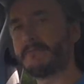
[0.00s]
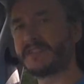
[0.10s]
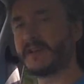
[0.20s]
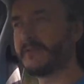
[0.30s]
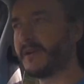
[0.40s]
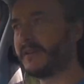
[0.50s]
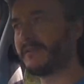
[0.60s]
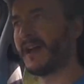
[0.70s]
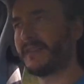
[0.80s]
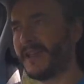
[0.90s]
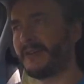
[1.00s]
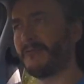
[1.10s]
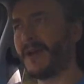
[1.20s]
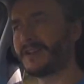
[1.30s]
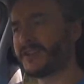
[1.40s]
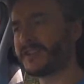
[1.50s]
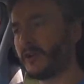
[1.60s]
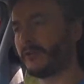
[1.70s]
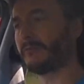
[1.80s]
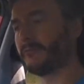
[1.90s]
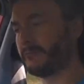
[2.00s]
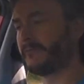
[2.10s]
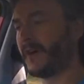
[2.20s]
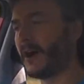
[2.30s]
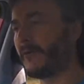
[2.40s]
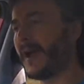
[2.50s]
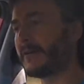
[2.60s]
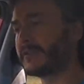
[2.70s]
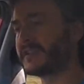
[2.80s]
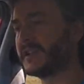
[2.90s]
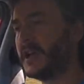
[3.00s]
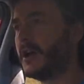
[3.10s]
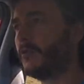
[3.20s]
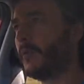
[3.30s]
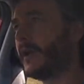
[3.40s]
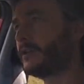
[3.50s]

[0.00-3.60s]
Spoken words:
So that range is not far out. We're